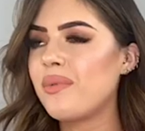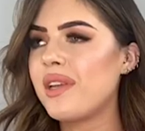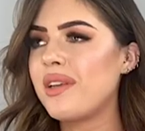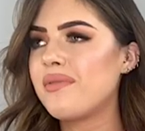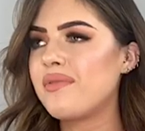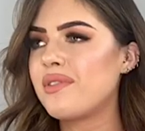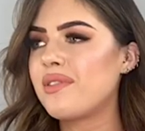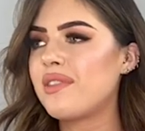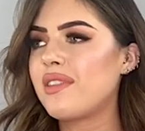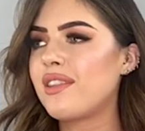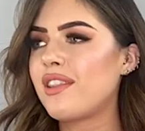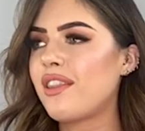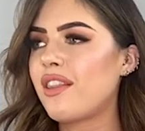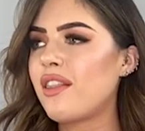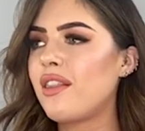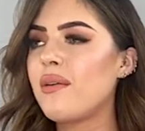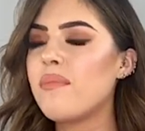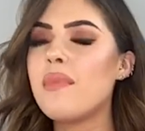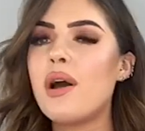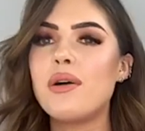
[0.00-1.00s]
We have
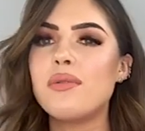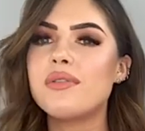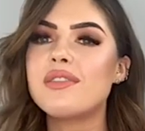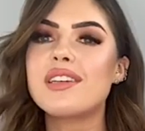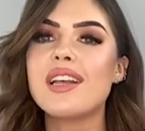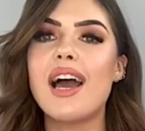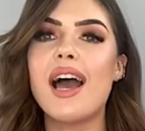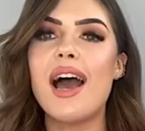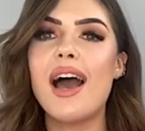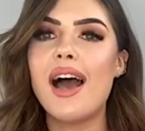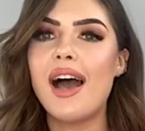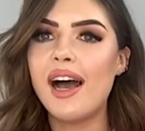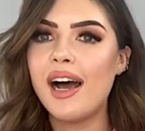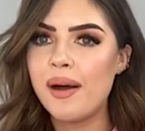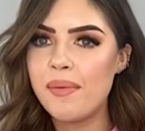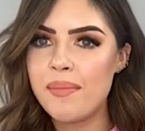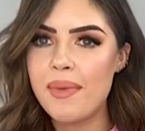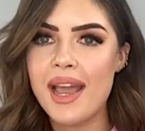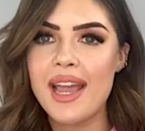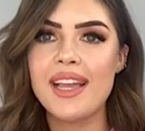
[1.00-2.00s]
the most
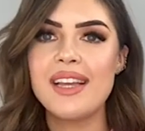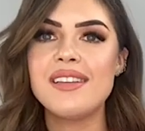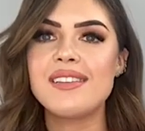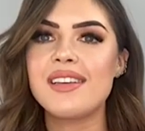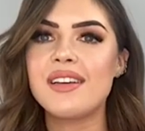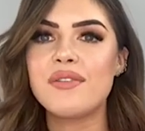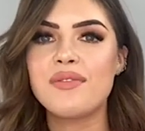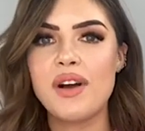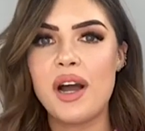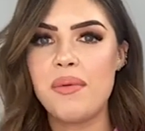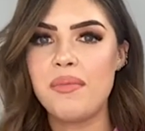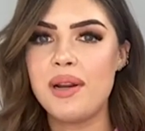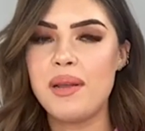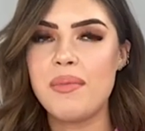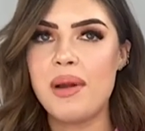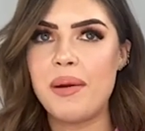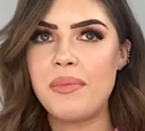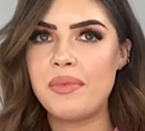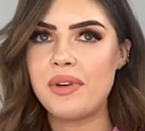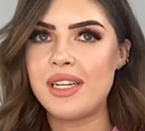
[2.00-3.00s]
amazing family
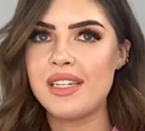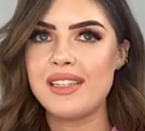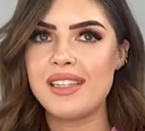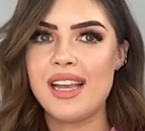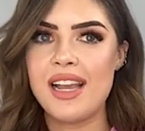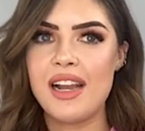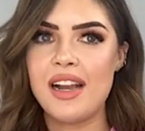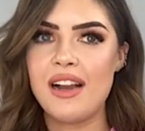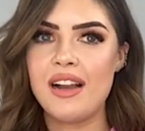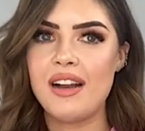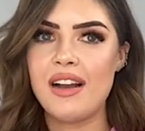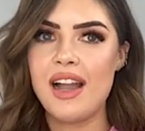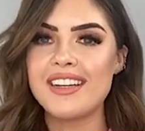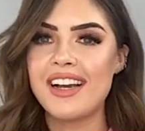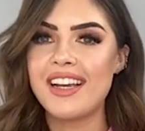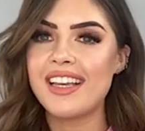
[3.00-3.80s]
memories there.